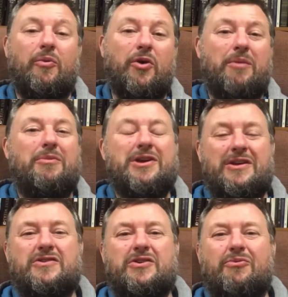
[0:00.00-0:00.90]
and what it
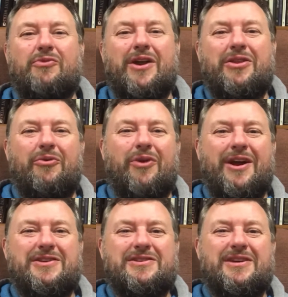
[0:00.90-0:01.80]
means to run the
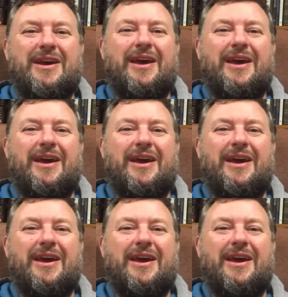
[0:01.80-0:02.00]
race